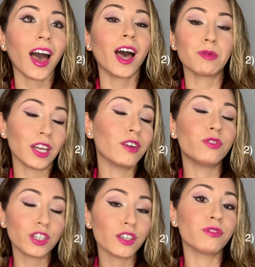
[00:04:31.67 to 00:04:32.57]
I mean, it
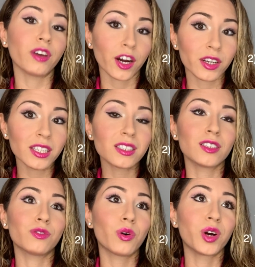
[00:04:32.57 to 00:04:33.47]
really varies,
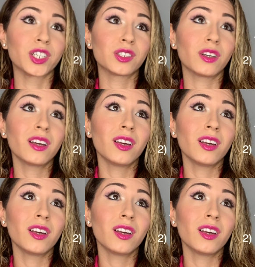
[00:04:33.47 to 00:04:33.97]
and of course,